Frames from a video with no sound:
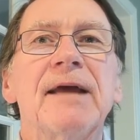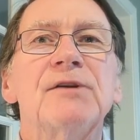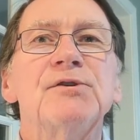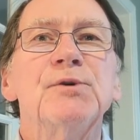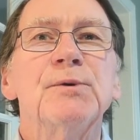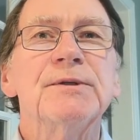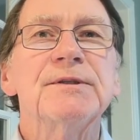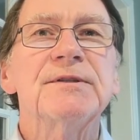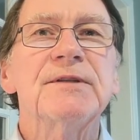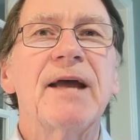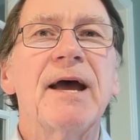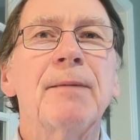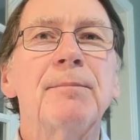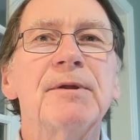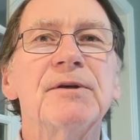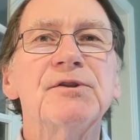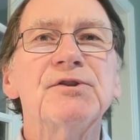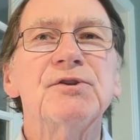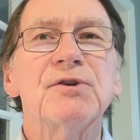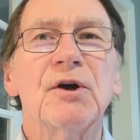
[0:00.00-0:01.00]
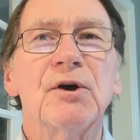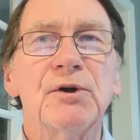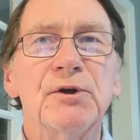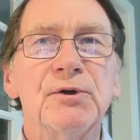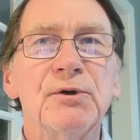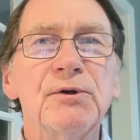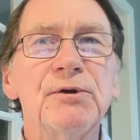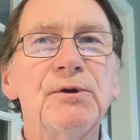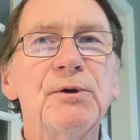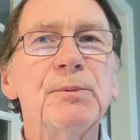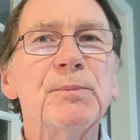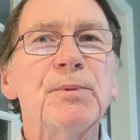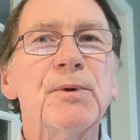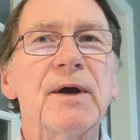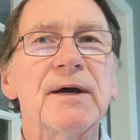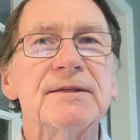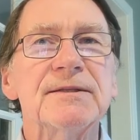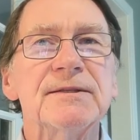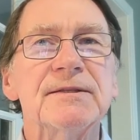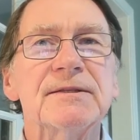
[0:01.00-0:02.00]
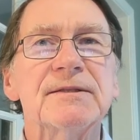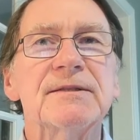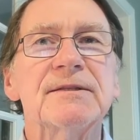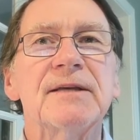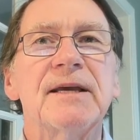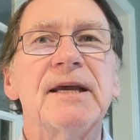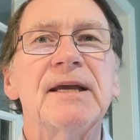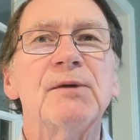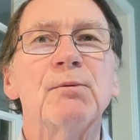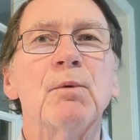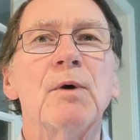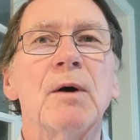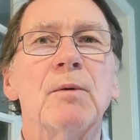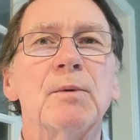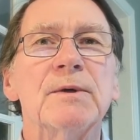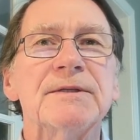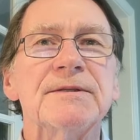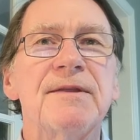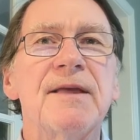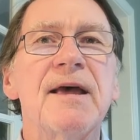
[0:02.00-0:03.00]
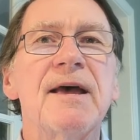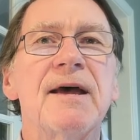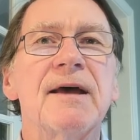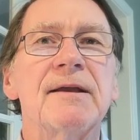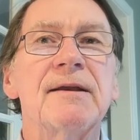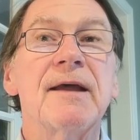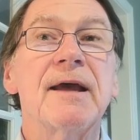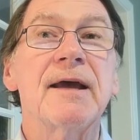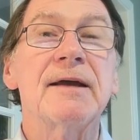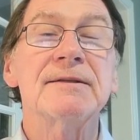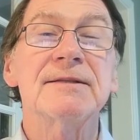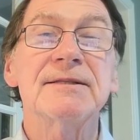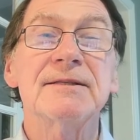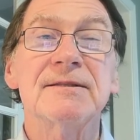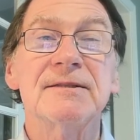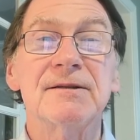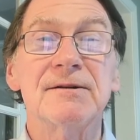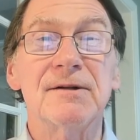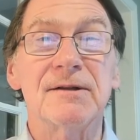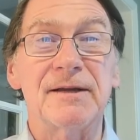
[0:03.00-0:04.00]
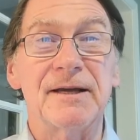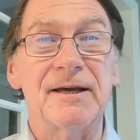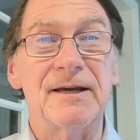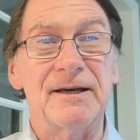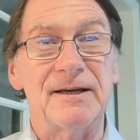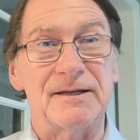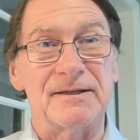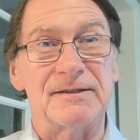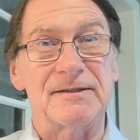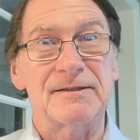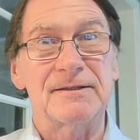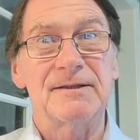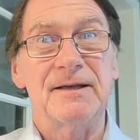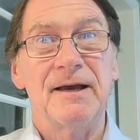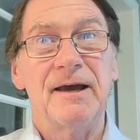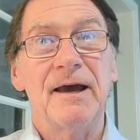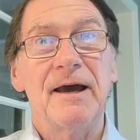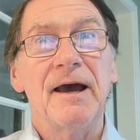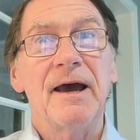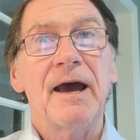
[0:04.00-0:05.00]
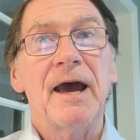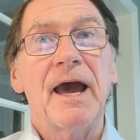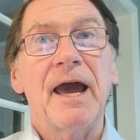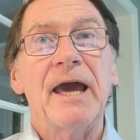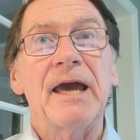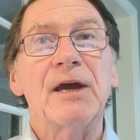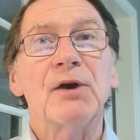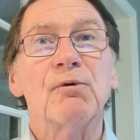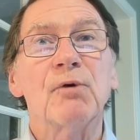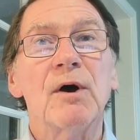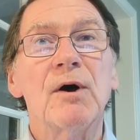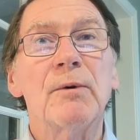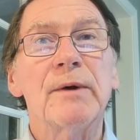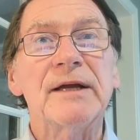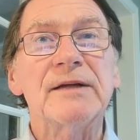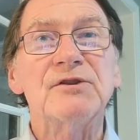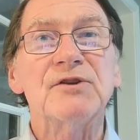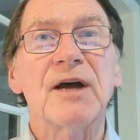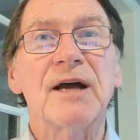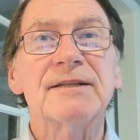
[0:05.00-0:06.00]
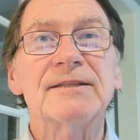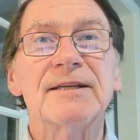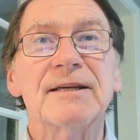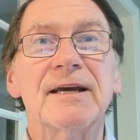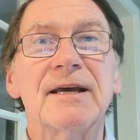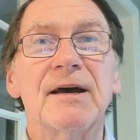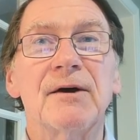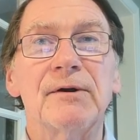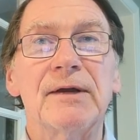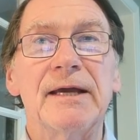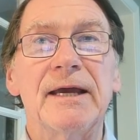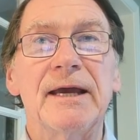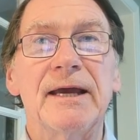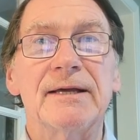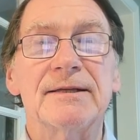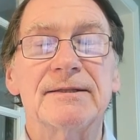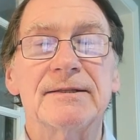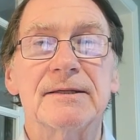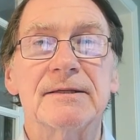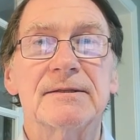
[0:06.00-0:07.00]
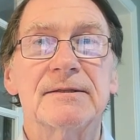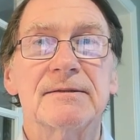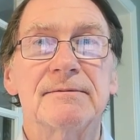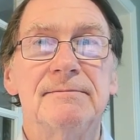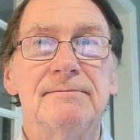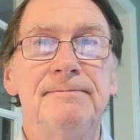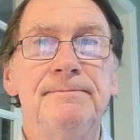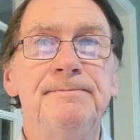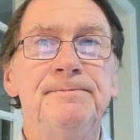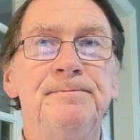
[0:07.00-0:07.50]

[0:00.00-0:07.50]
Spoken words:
to establish a UU presence in what was then and still is a growing Johnson County, Kansas.